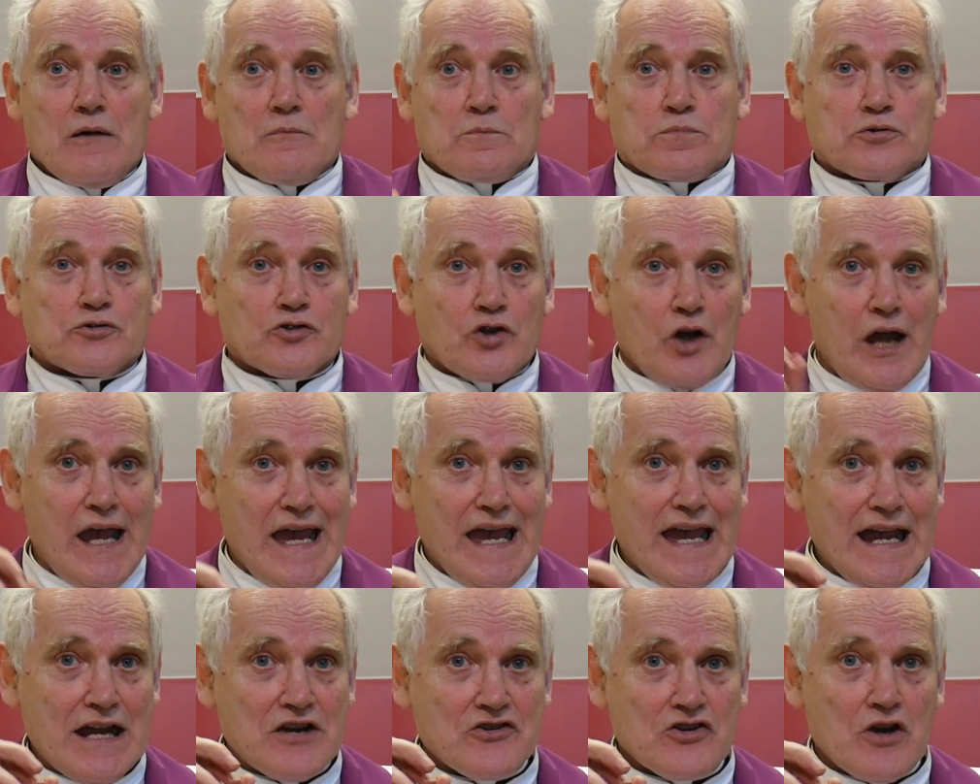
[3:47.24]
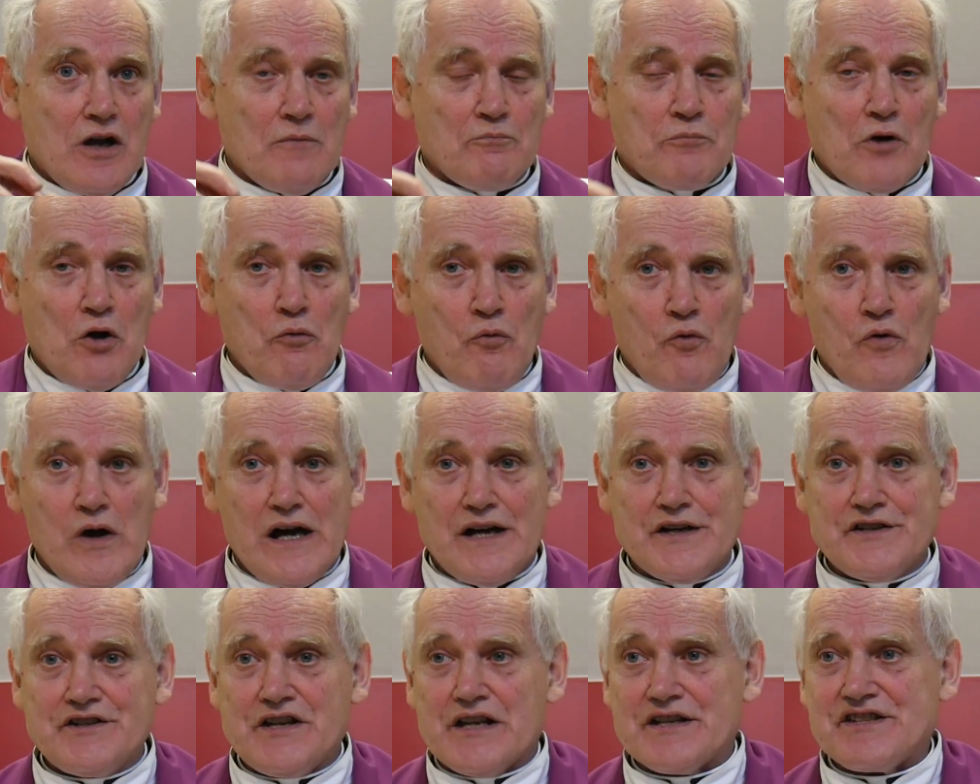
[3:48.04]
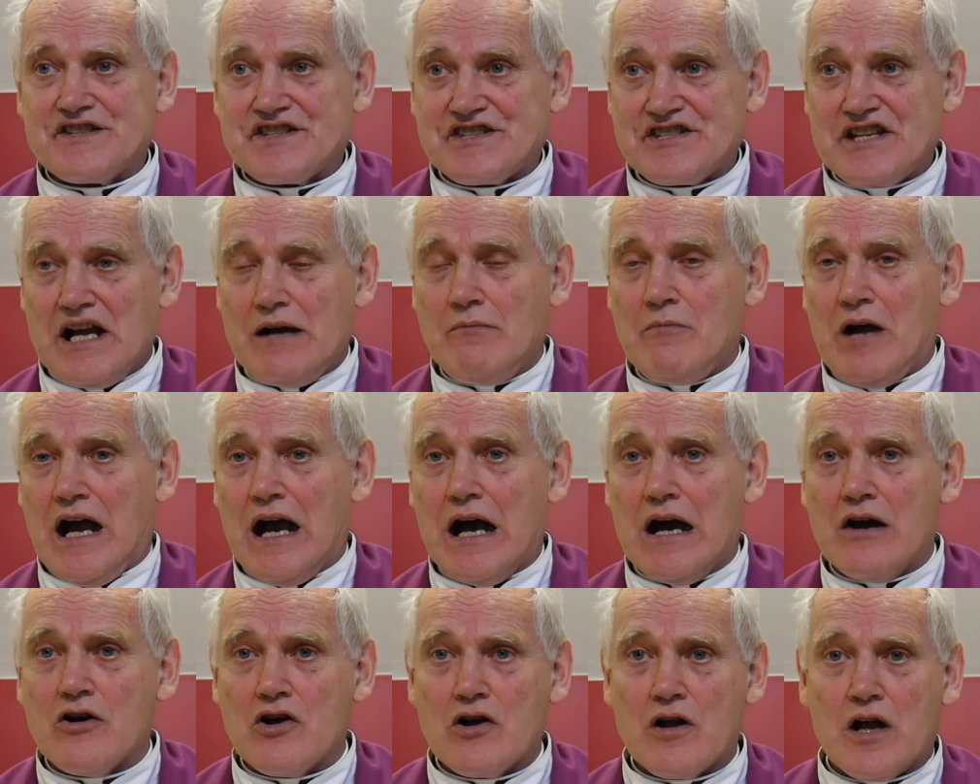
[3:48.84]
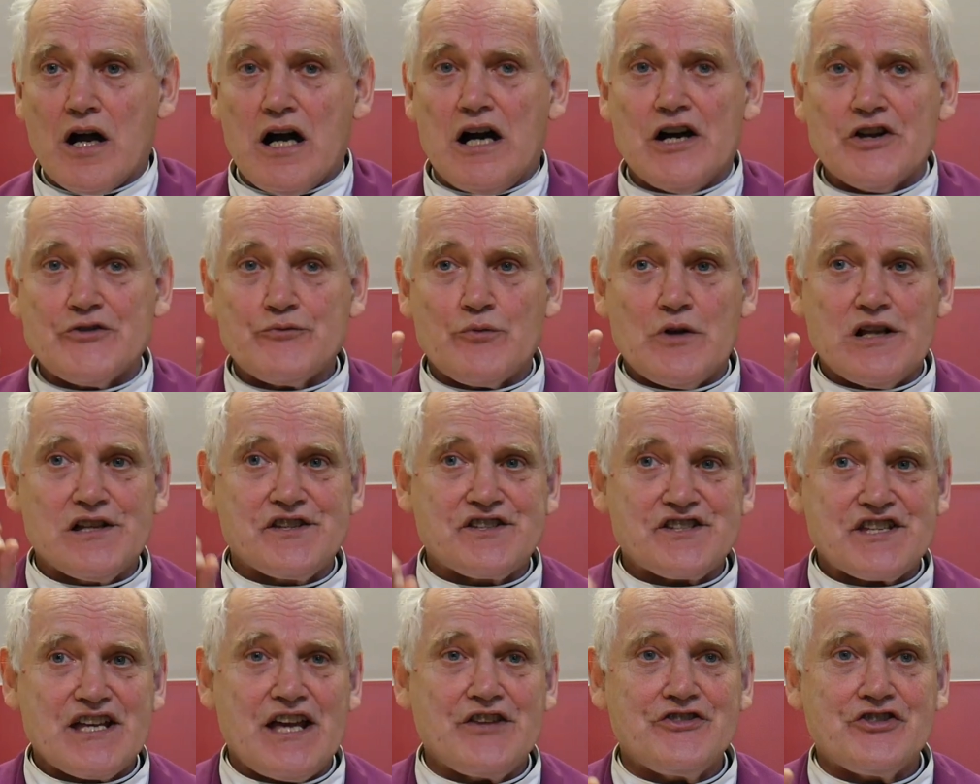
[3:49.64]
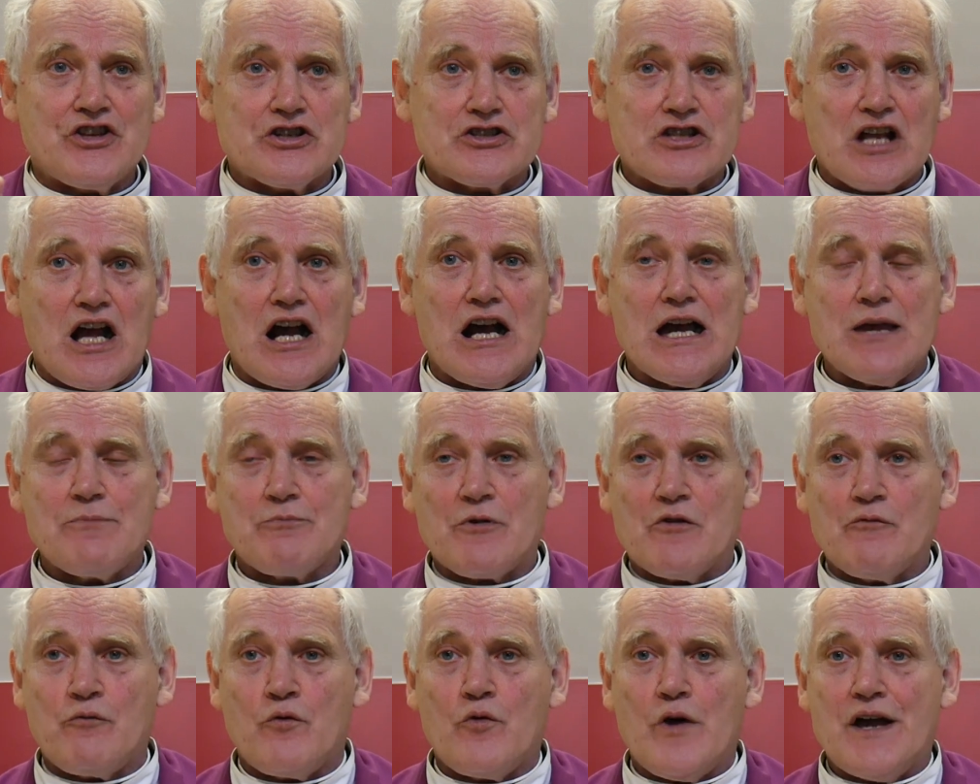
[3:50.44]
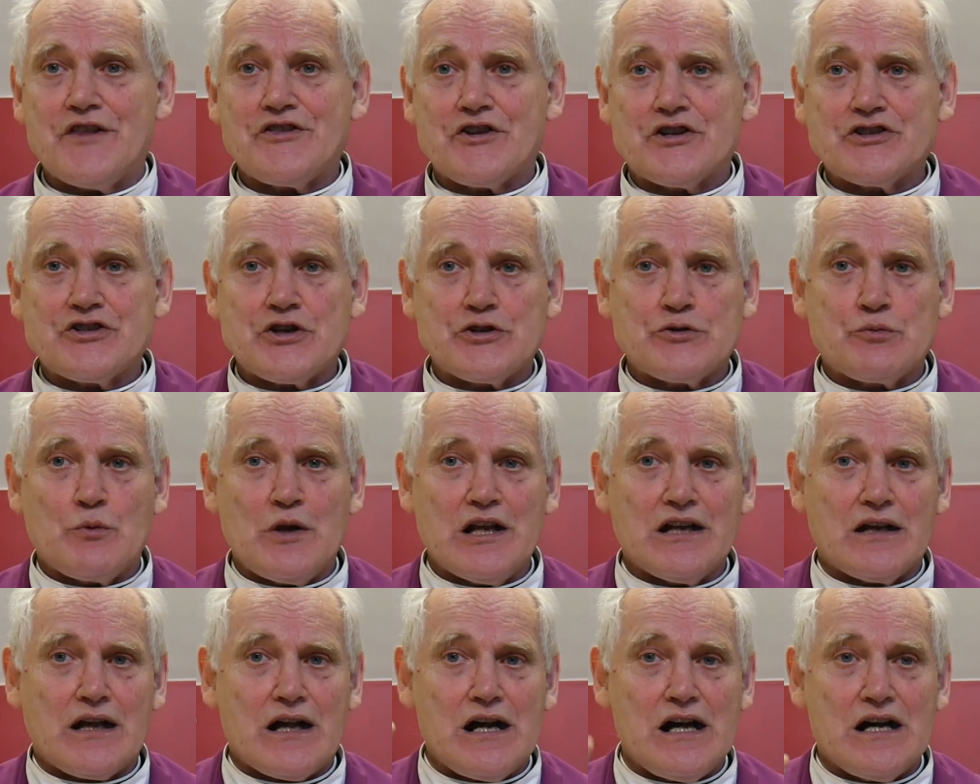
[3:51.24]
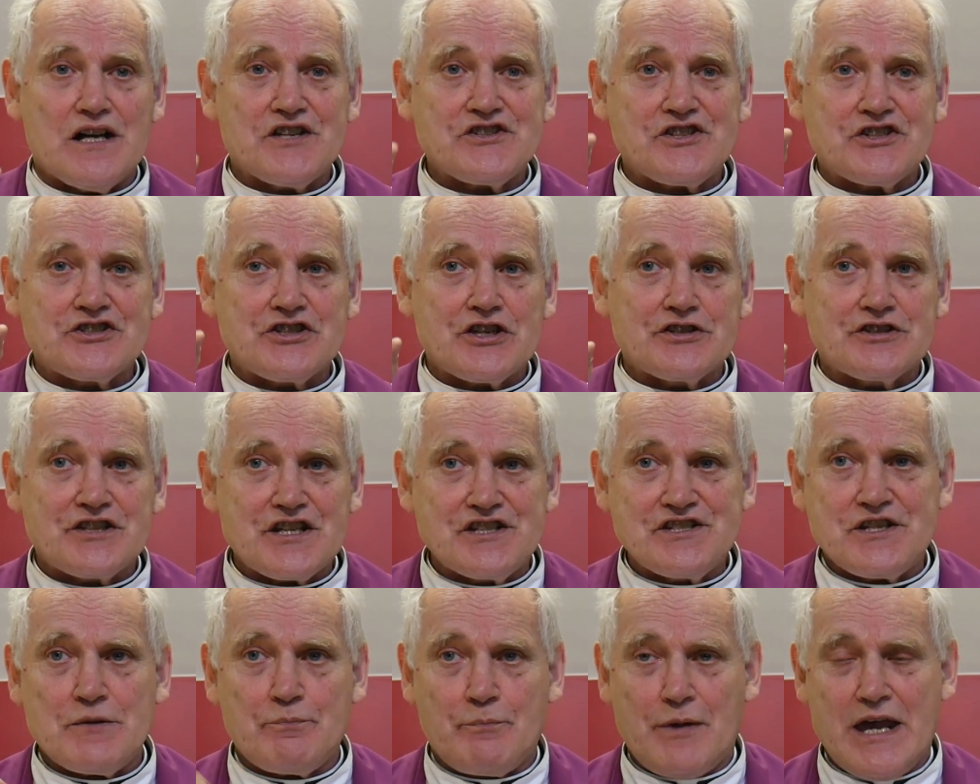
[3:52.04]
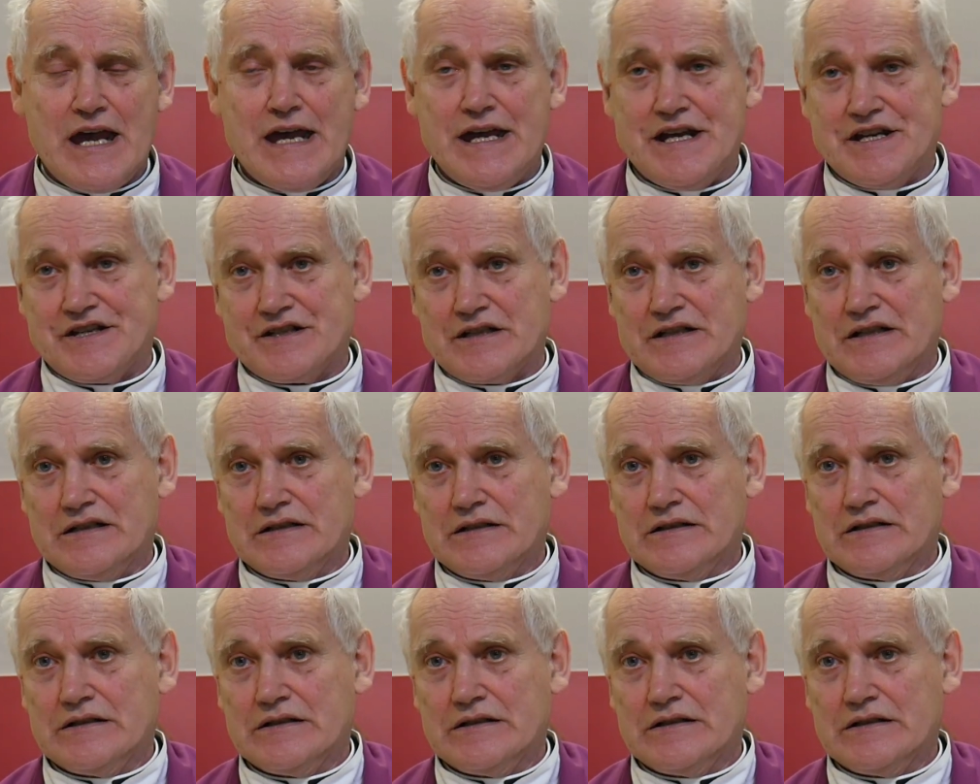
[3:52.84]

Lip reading: Praying, number one, that somehow God will send the type of weather that will cause it to dissipate.